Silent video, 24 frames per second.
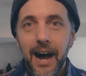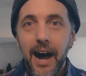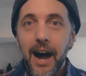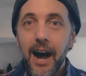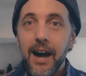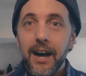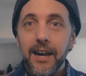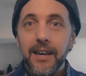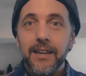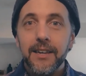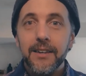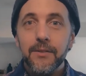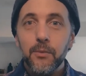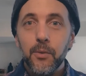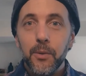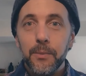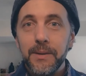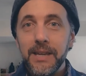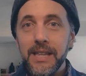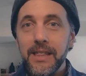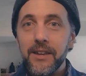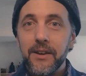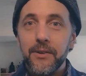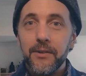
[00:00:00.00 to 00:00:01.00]
"I will
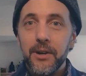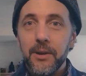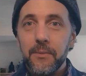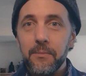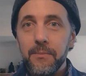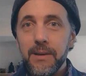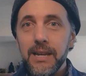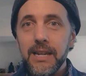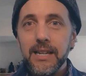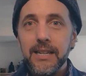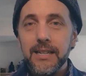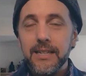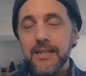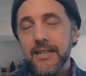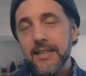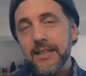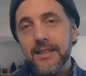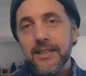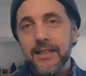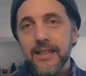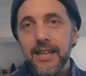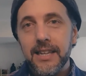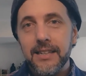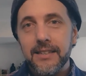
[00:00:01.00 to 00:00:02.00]
be there in a minute,"
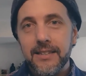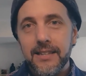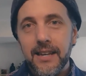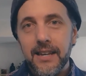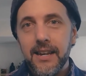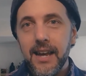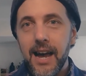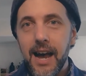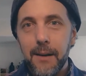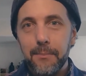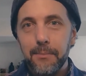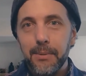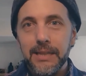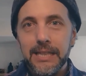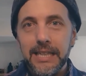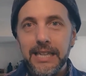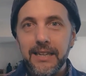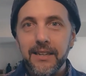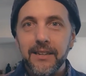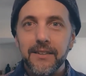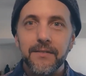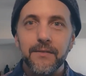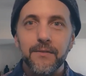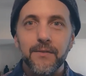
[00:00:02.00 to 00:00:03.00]
they said
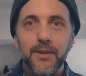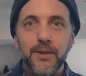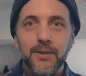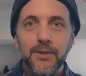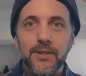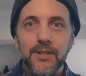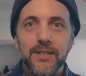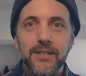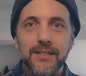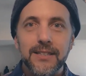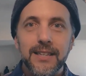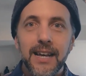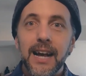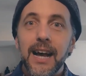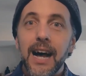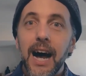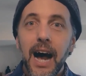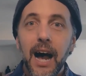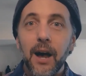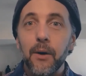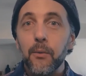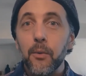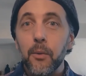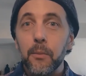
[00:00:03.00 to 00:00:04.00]
happily, versus
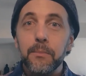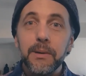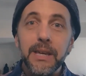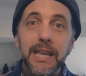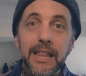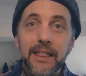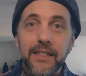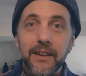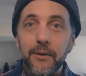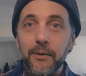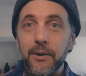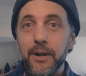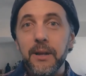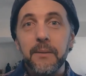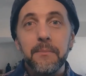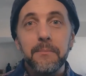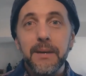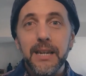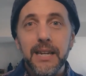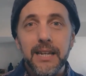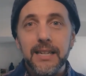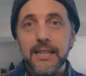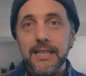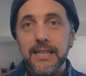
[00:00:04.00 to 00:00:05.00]
"I will be there in a
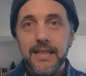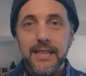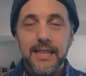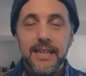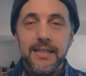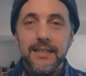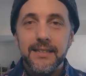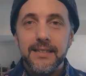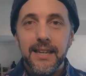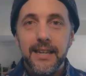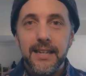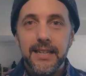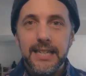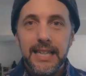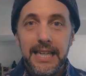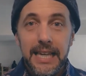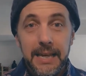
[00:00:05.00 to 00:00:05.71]
minute," they said